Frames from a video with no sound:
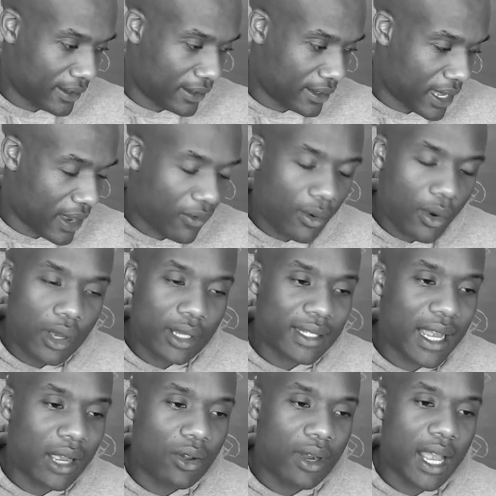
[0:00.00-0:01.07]
everyone's
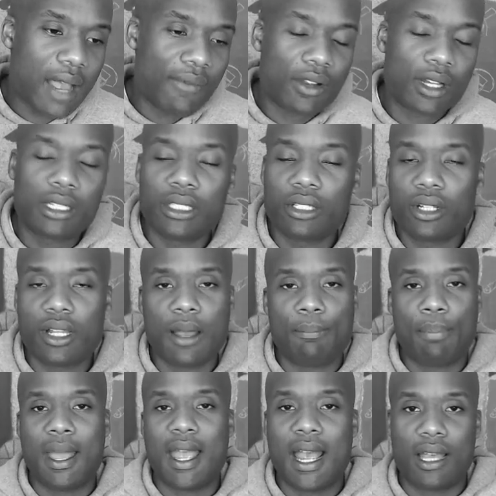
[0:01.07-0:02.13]
not going to have a clear-cut
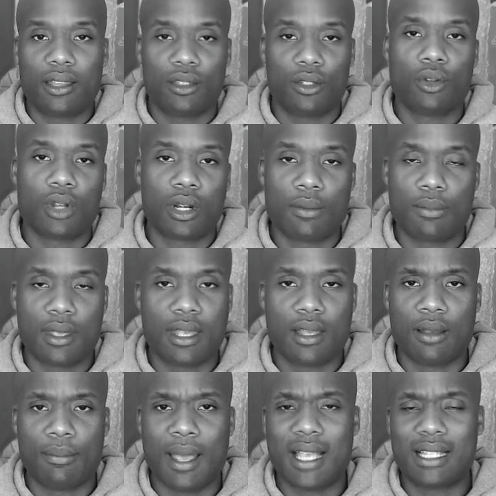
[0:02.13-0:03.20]
path in order to be
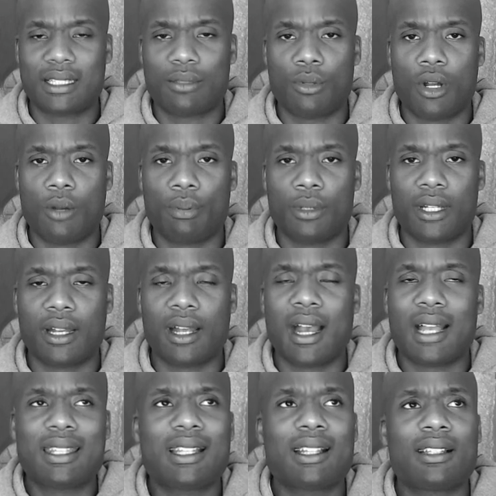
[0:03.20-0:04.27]
a basketball player.
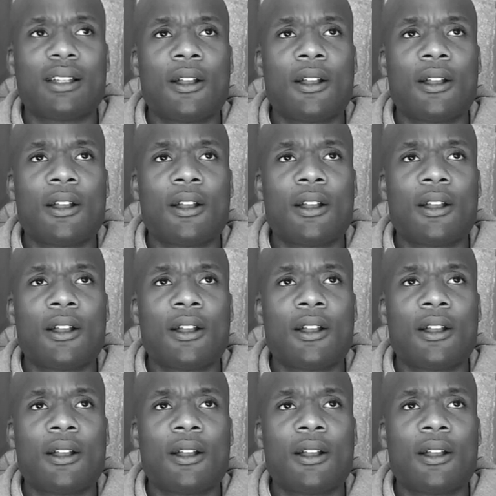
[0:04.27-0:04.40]
I think